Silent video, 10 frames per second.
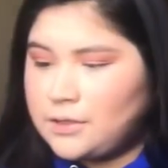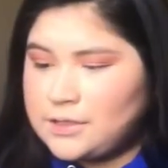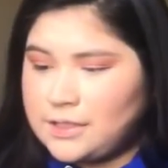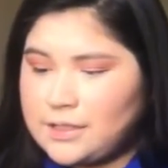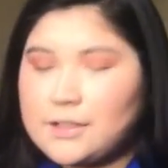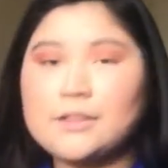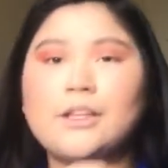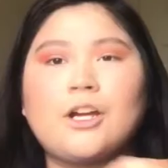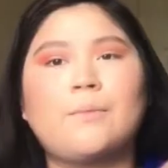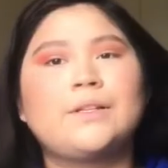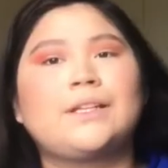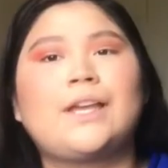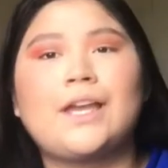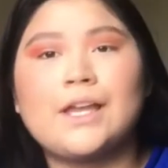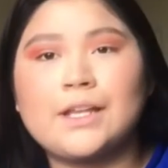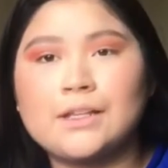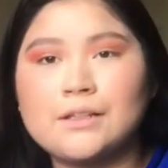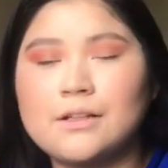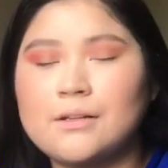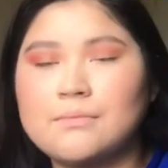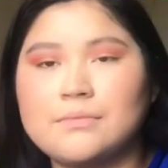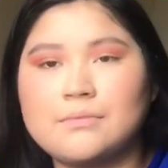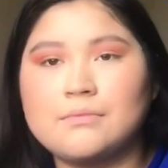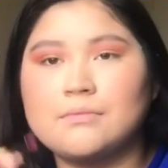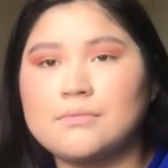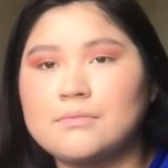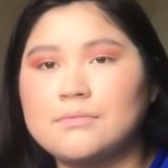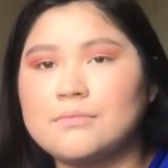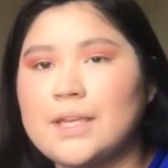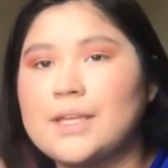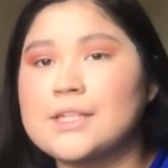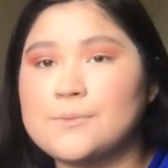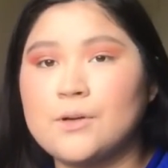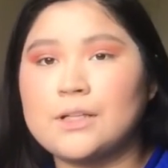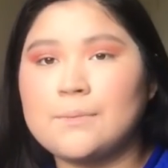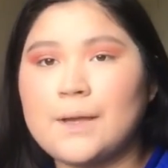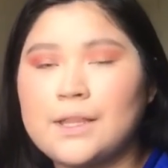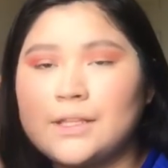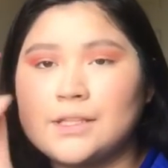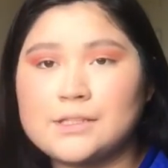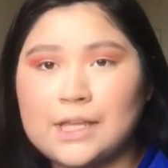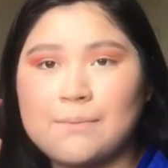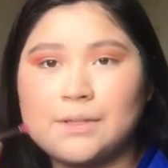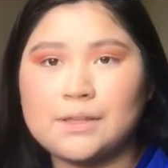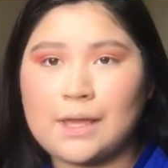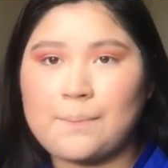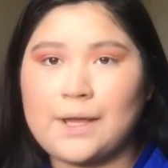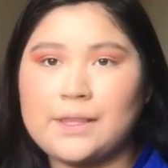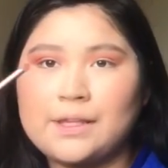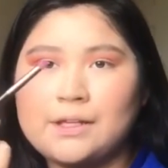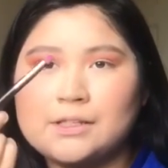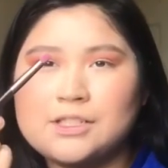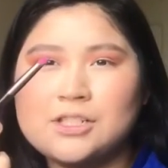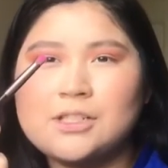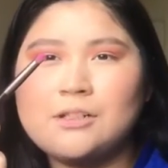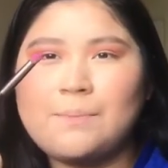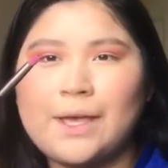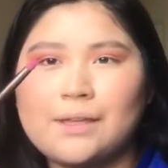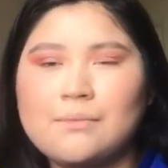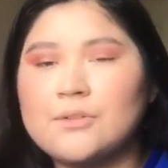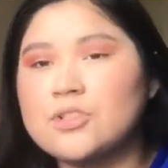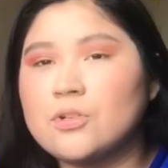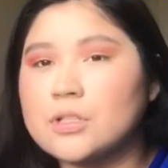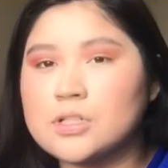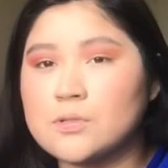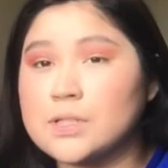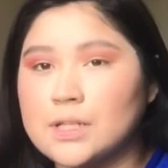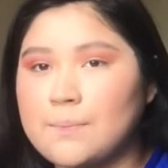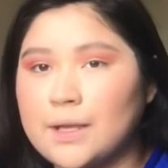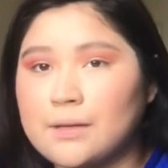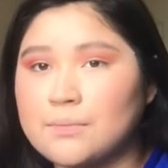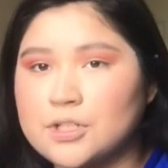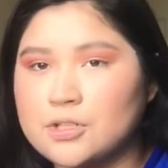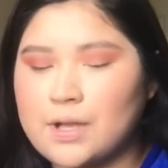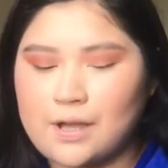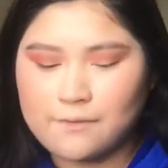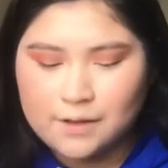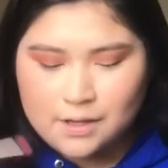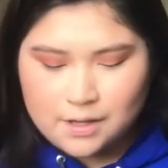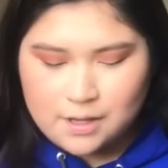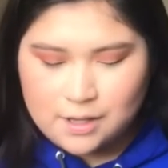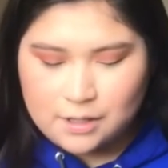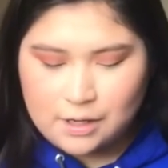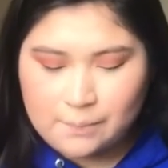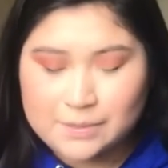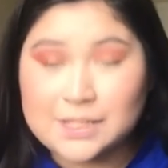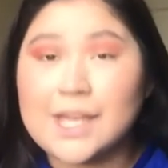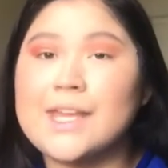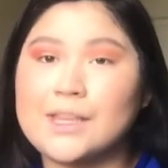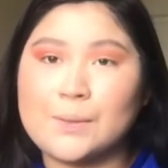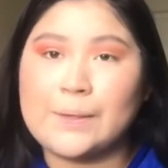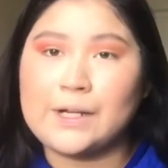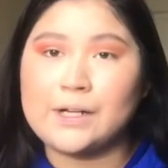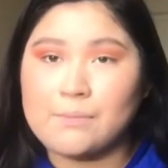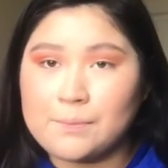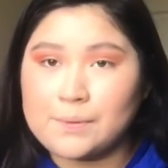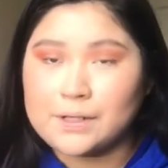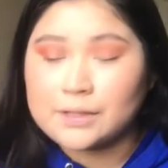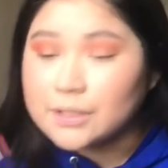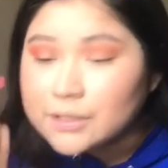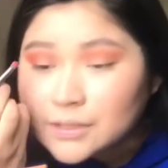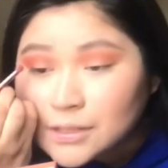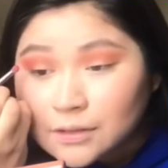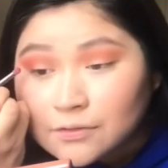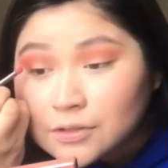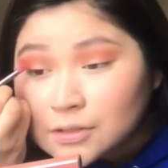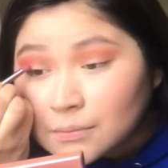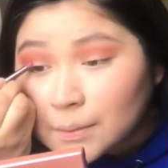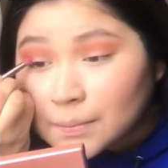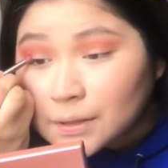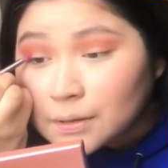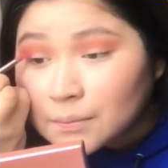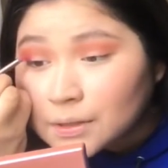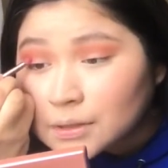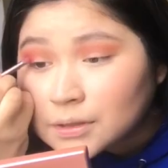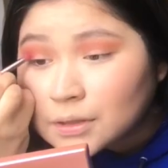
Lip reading: Using the Urban Decay Naked Smoky palette. This came in that palette. It's just a little packing brush. You could just use any packing brush you have. I'm gonna take the red and I'm gonna put it there instead of using my blending brush.